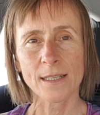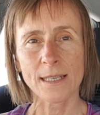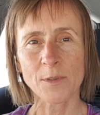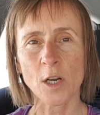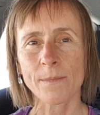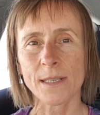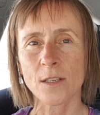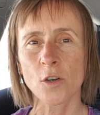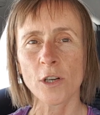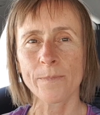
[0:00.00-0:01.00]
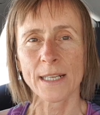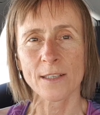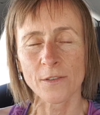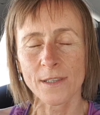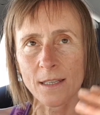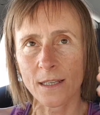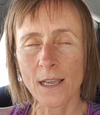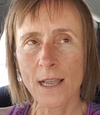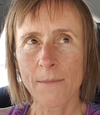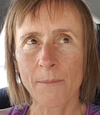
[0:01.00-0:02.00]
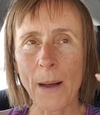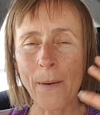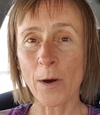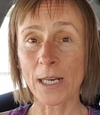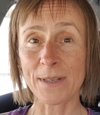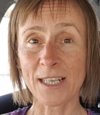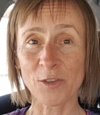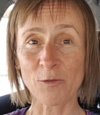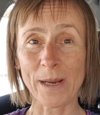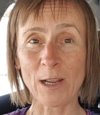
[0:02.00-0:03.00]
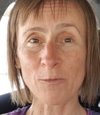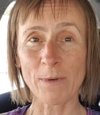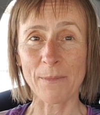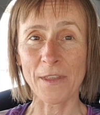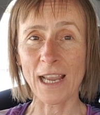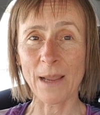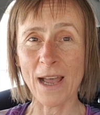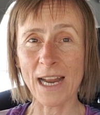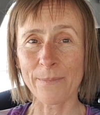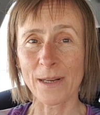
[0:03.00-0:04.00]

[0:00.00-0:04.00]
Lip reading: Sometimes it's good, but my upper body position will be good when I'm thinking about it,